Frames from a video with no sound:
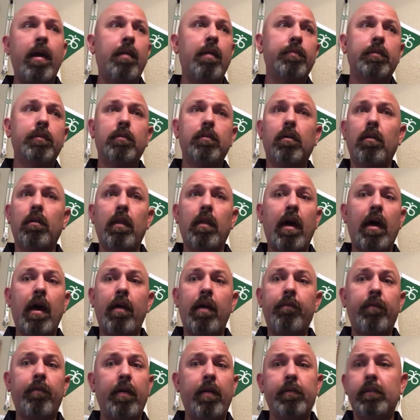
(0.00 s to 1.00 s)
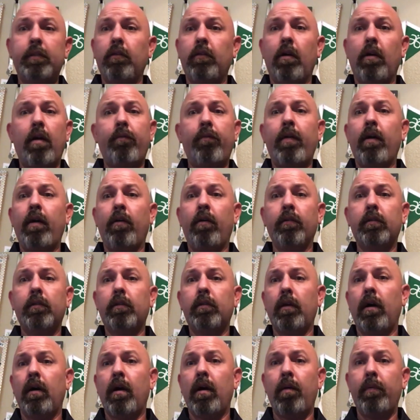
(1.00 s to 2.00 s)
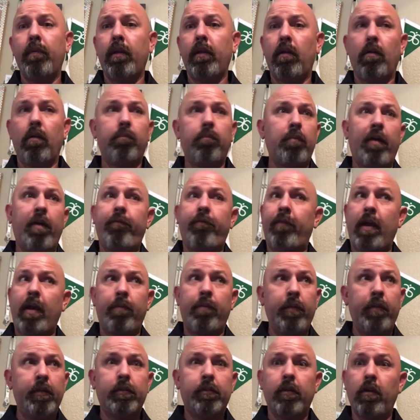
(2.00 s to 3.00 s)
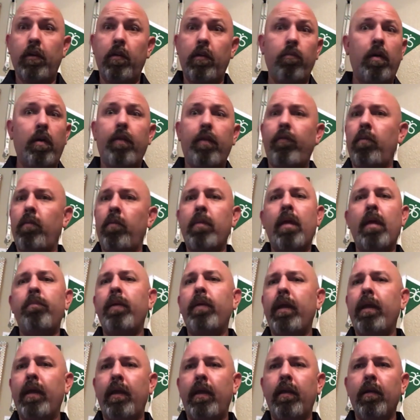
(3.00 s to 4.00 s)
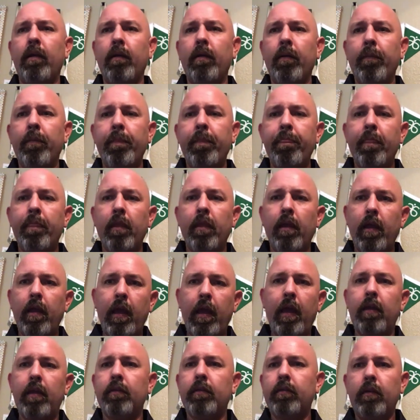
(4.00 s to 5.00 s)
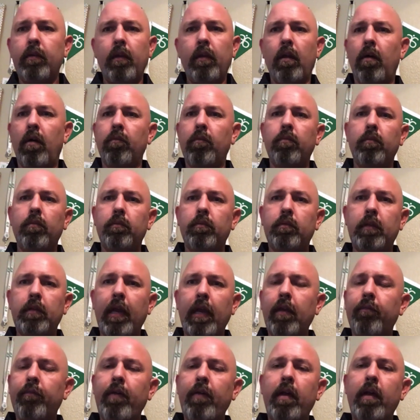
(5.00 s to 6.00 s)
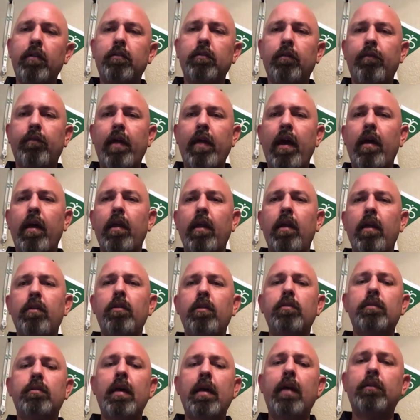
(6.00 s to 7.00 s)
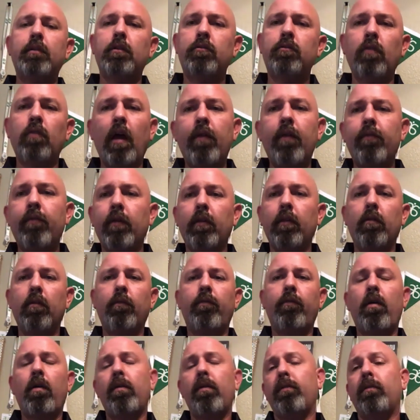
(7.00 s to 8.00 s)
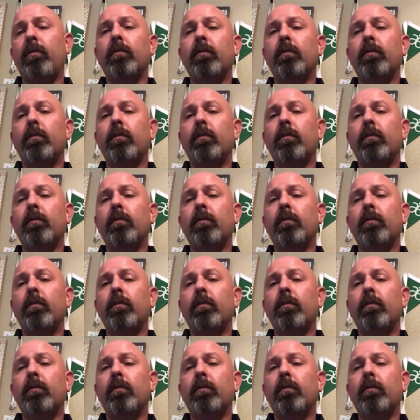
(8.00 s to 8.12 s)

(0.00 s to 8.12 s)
I'm still alive. I still have health. Um, you know, my family's good, whatever it may be. And, you know, take advantage of that and use that to drive you a little farther.